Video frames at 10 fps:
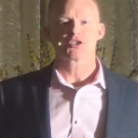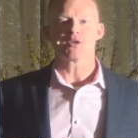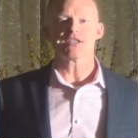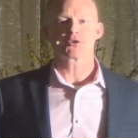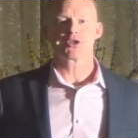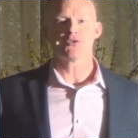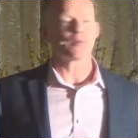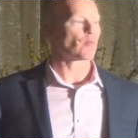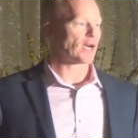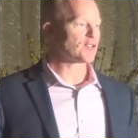So he started
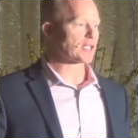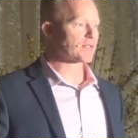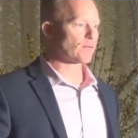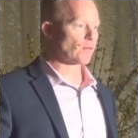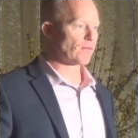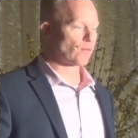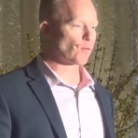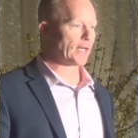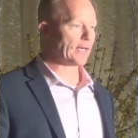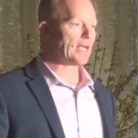doing projects for
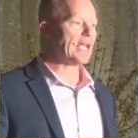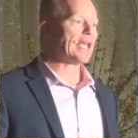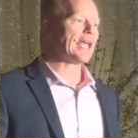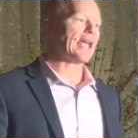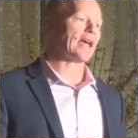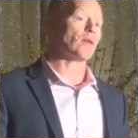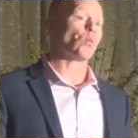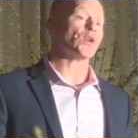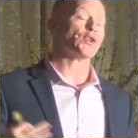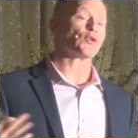free.
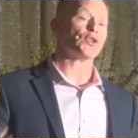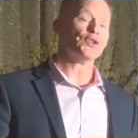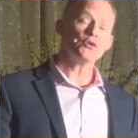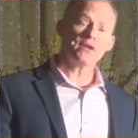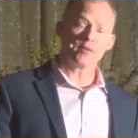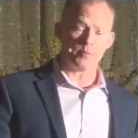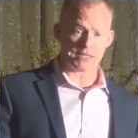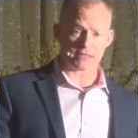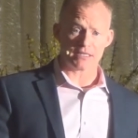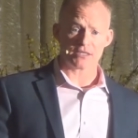And when you're new to the
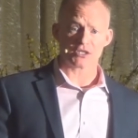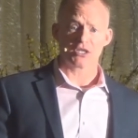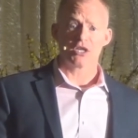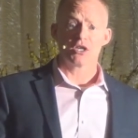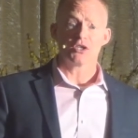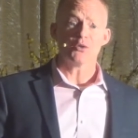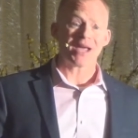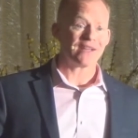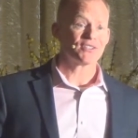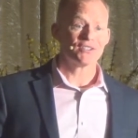business, you
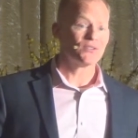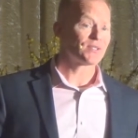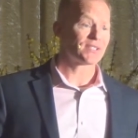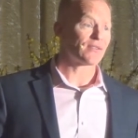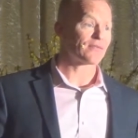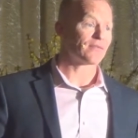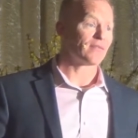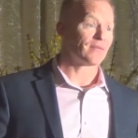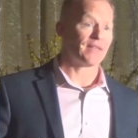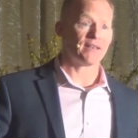have to do stuff
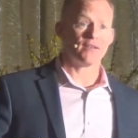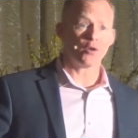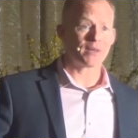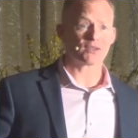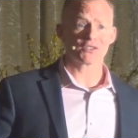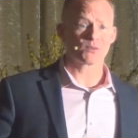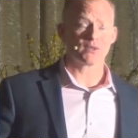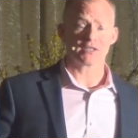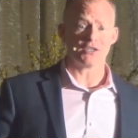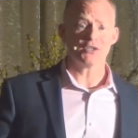that nobody else is
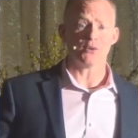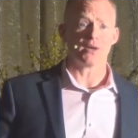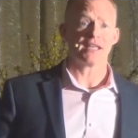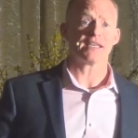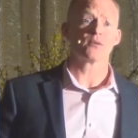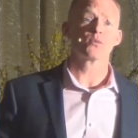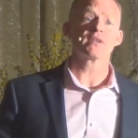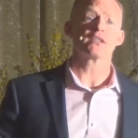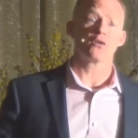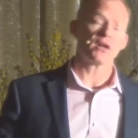willing to do. And he
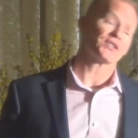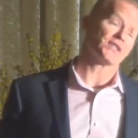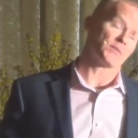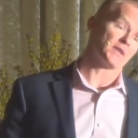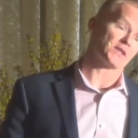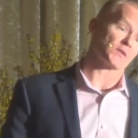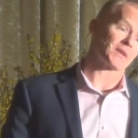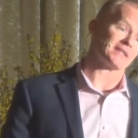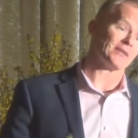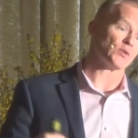really launched his business
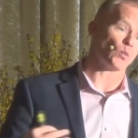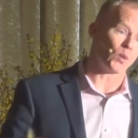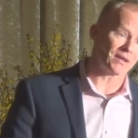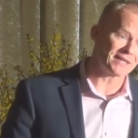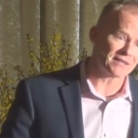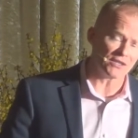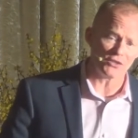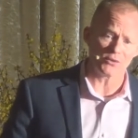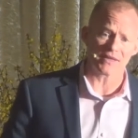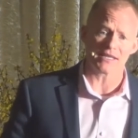because he was willing to
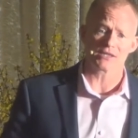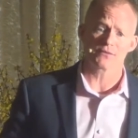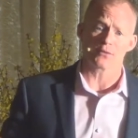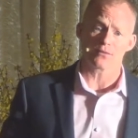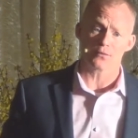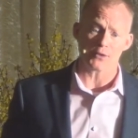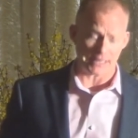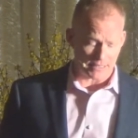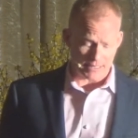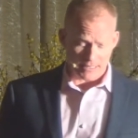do things for free.